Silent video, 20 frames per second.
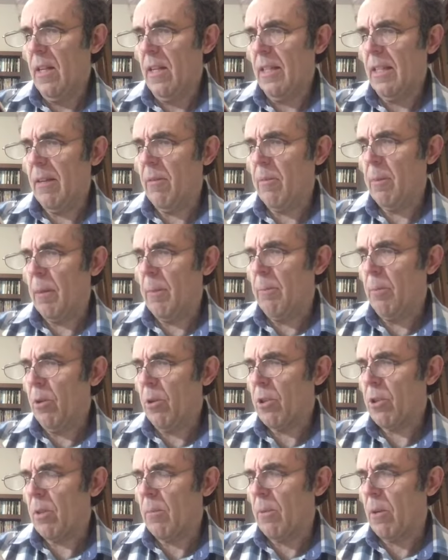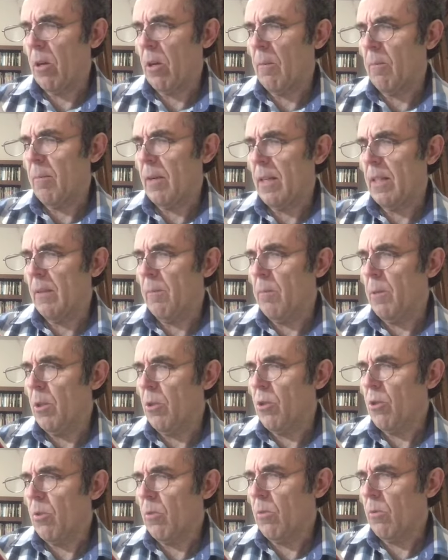They would be pushed apart by the
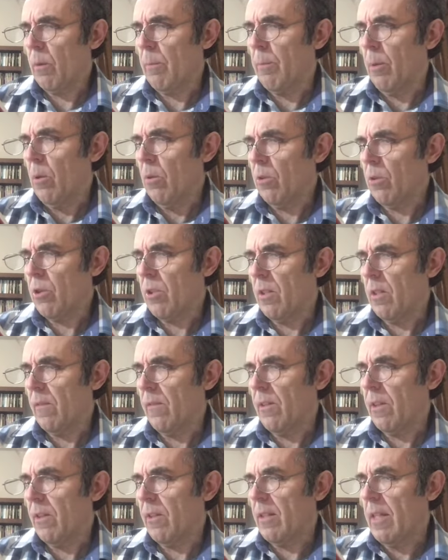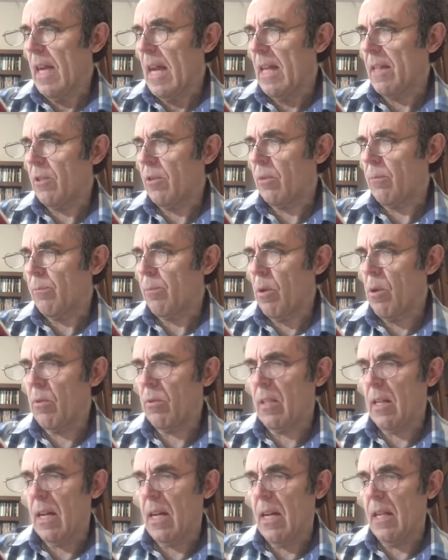mutual repulsion of their gathered
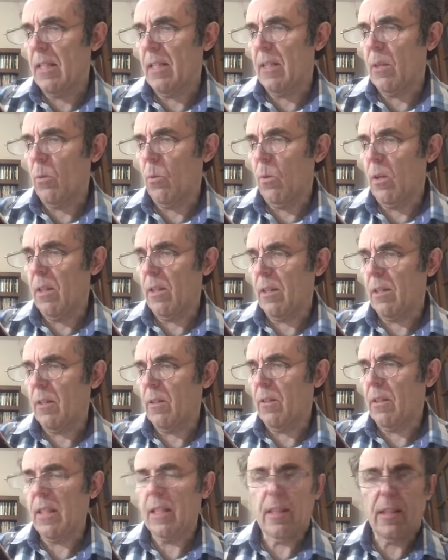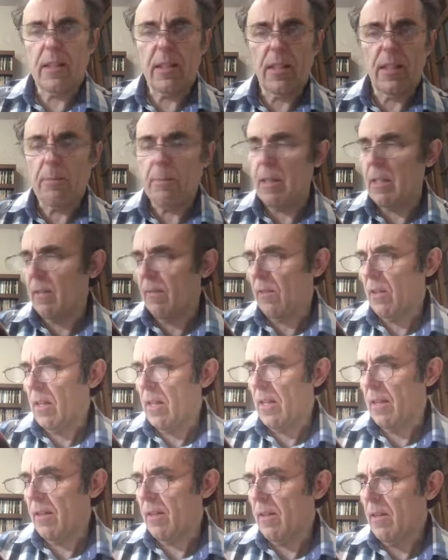protons at 1/30th the speed of
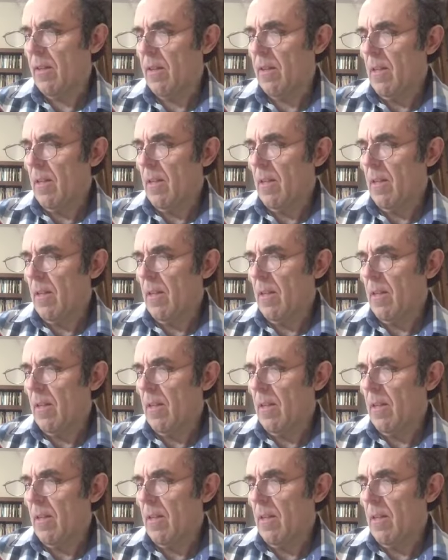light.